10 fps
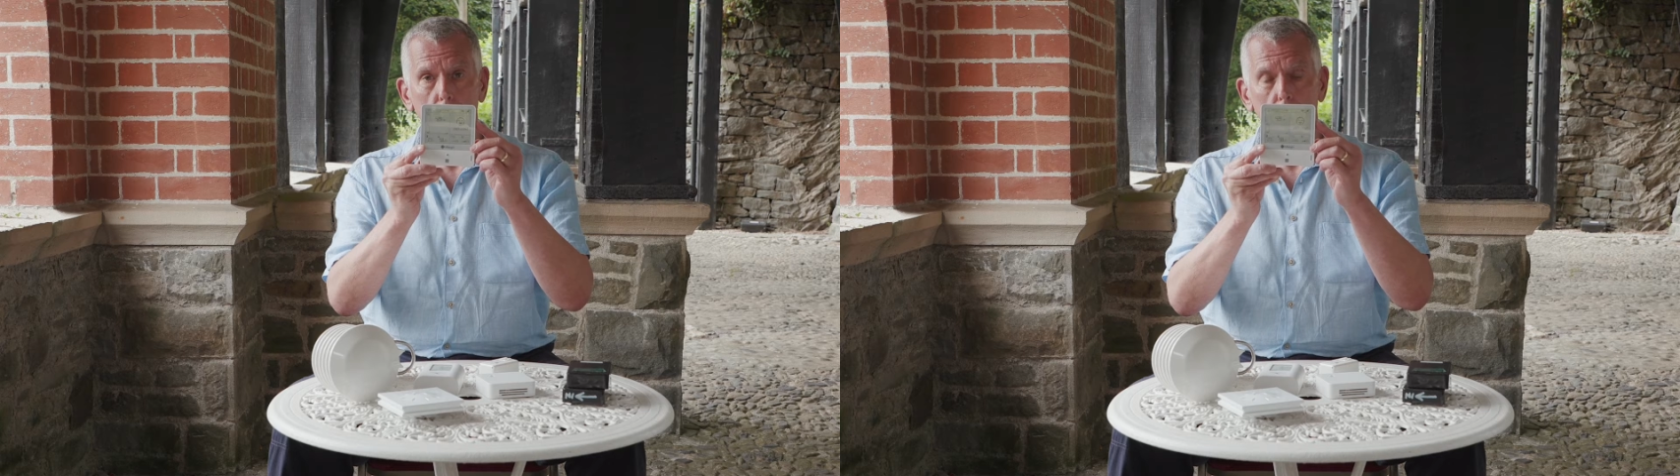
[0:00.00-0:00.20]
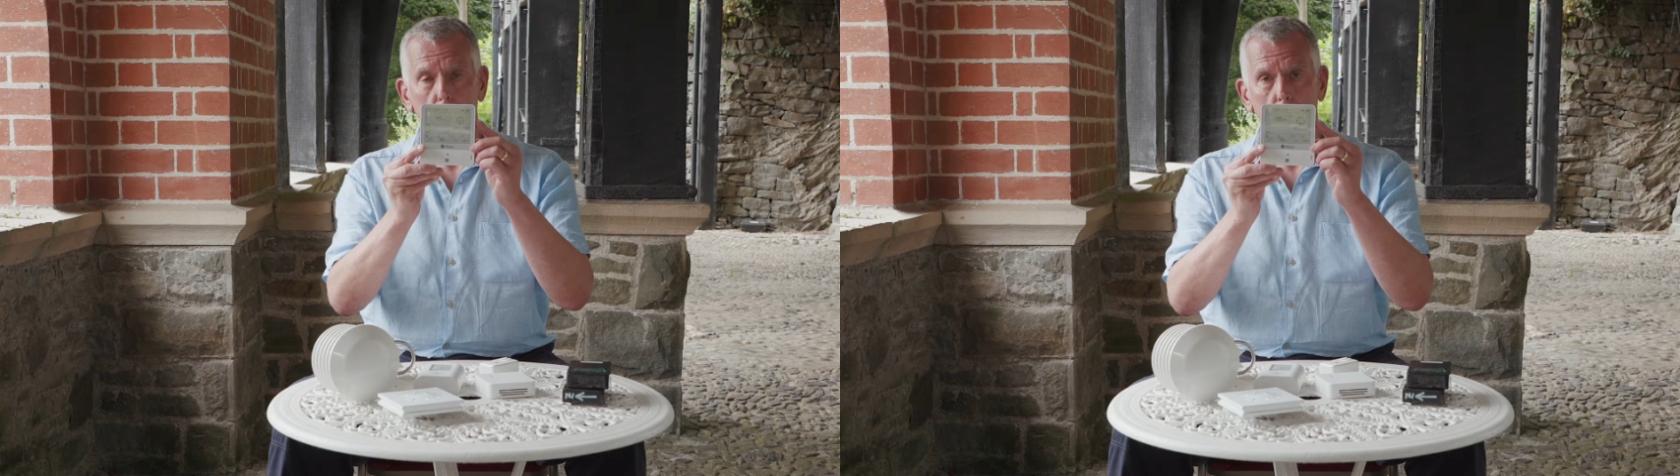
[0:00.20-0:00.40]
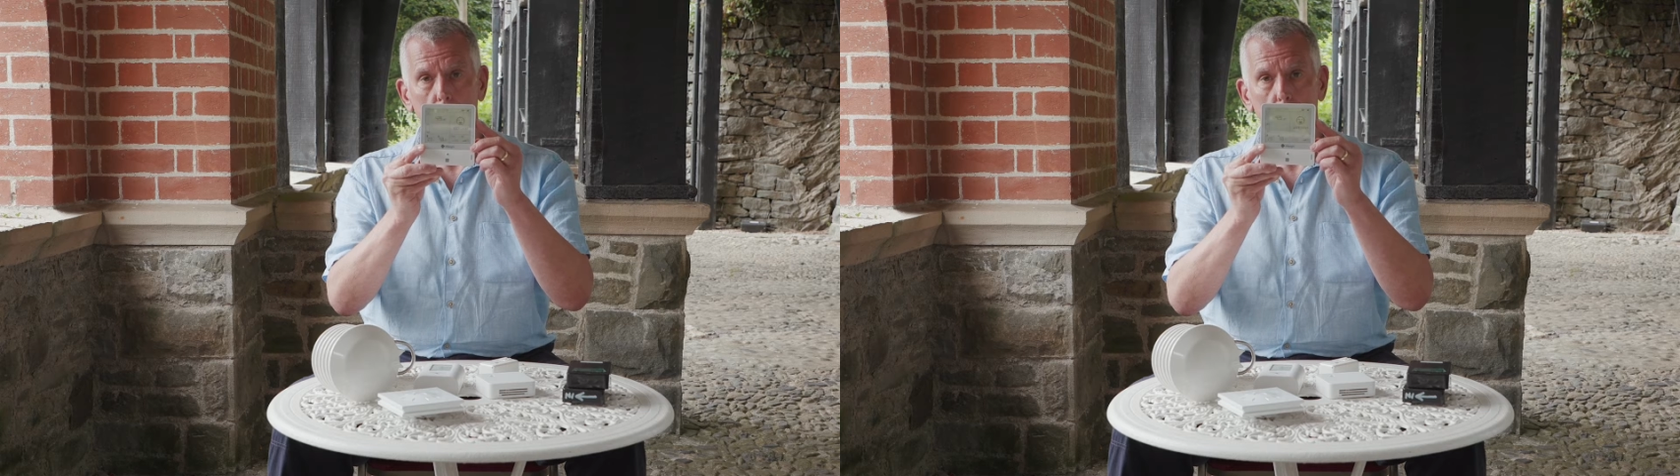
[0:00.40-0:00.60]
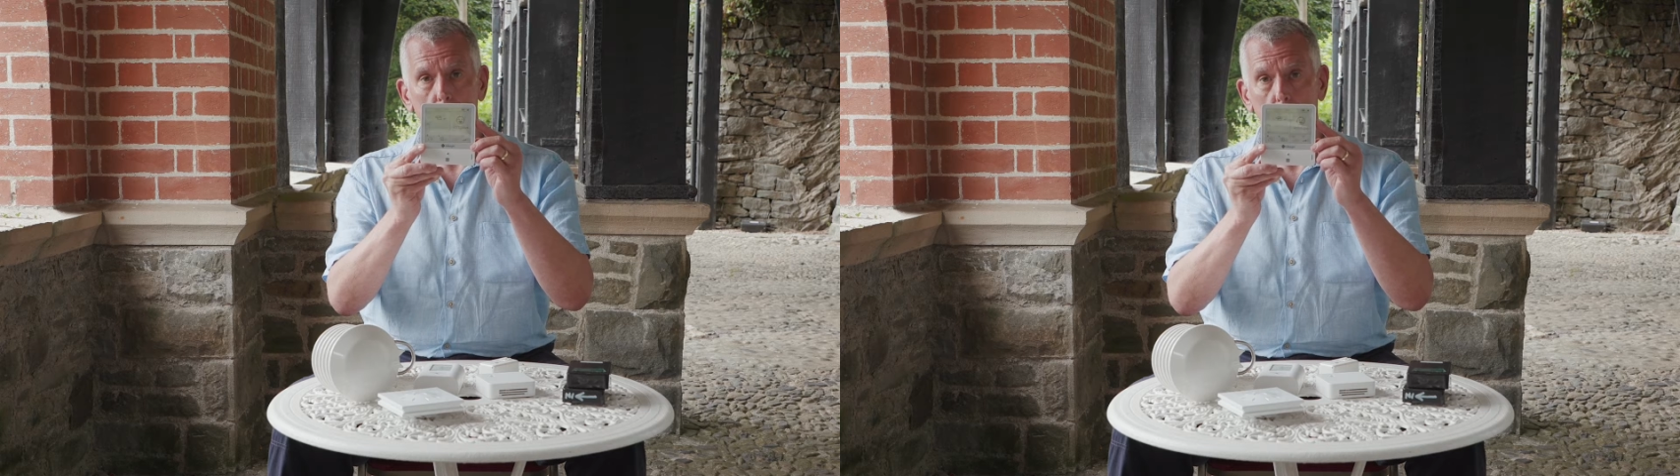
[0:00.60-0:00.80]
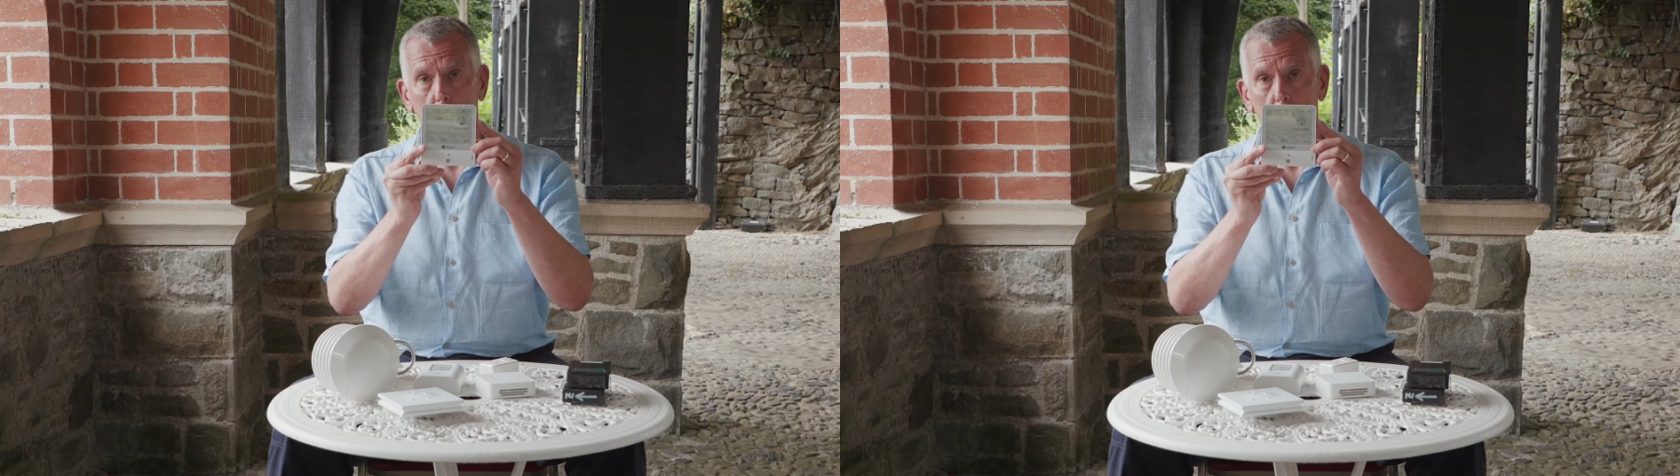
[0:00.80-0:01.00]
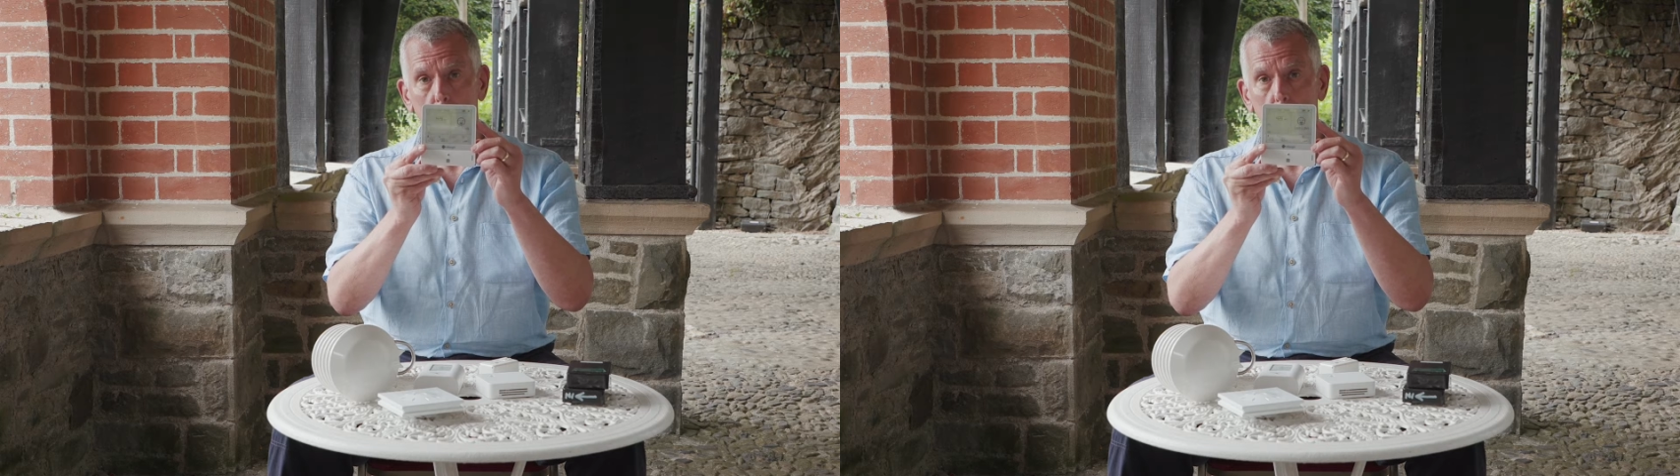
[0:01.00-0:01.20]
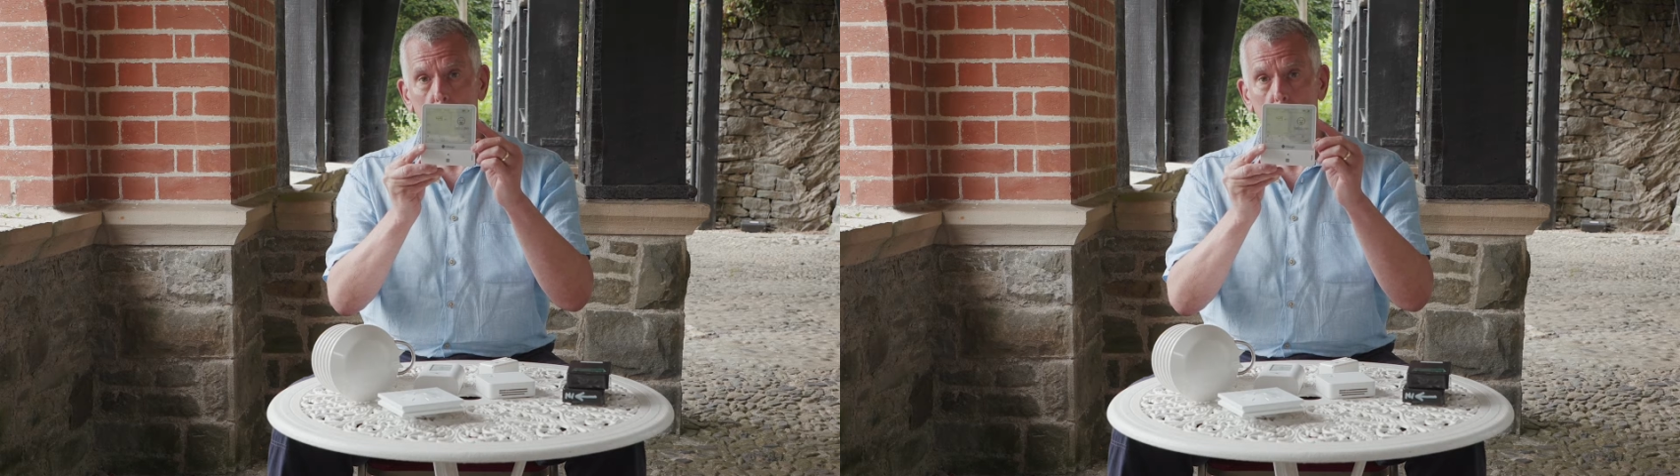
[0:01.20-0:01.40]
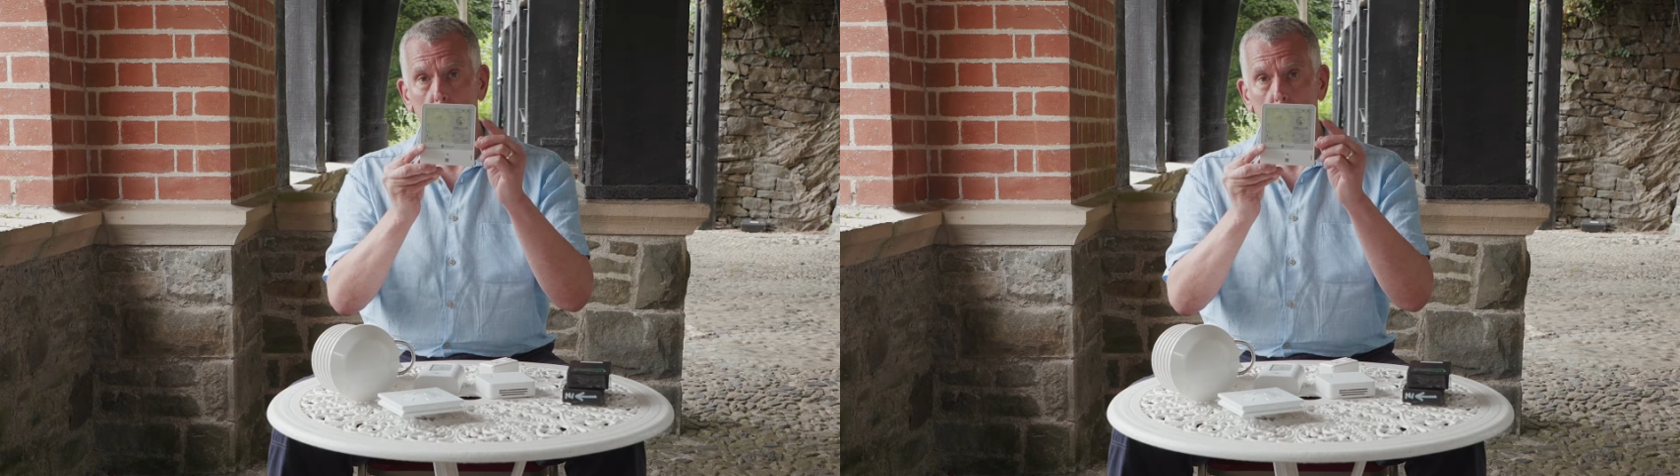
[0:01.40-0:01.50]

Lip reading: So in this case it's